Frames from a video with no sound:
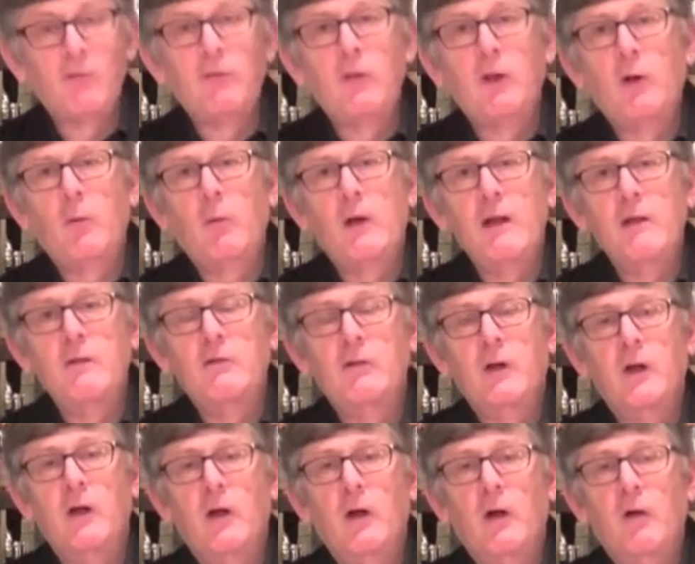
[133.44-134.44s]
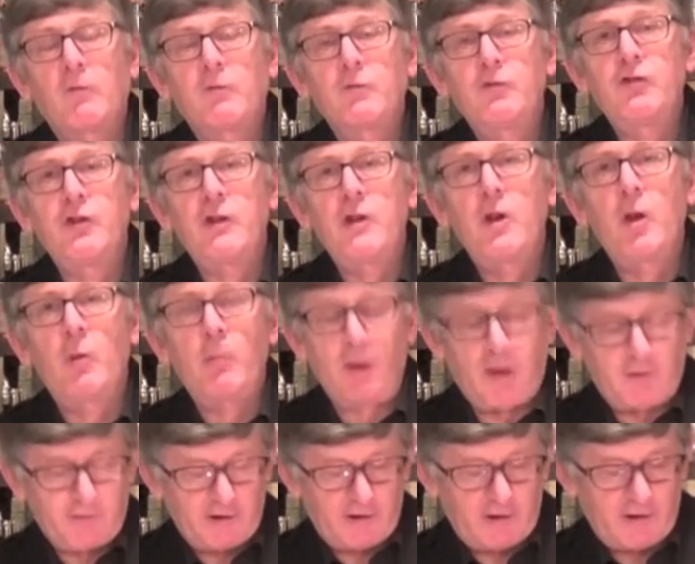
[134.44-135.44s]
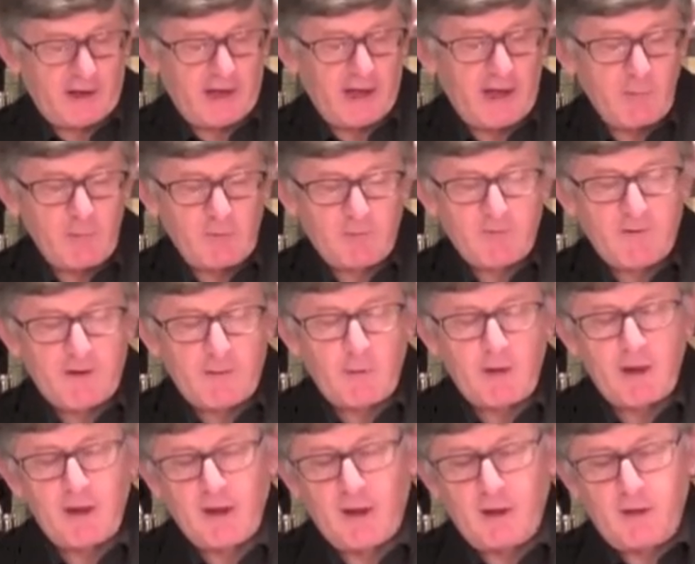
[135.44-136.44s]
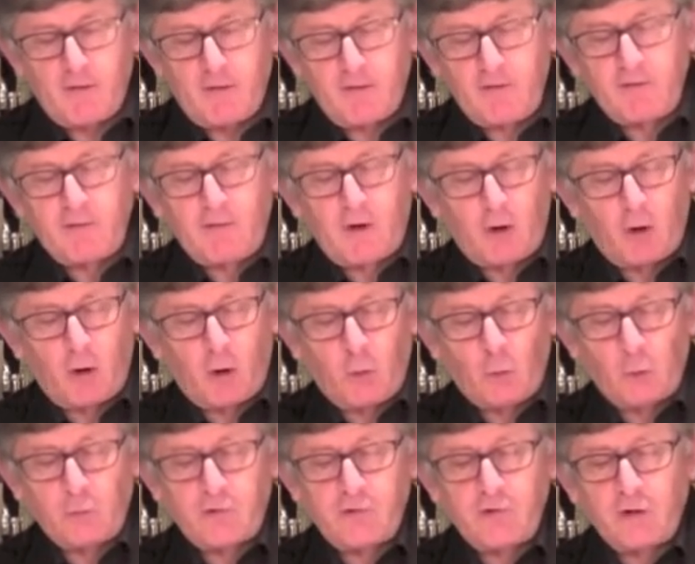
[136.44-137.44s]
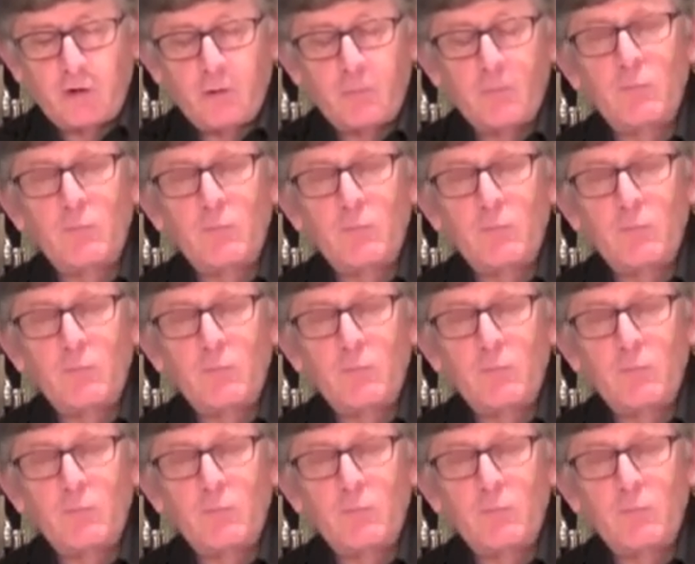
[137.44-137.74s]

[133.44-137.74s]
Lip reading: of the great of gin nobility, the Hayman family. This is their Old Tom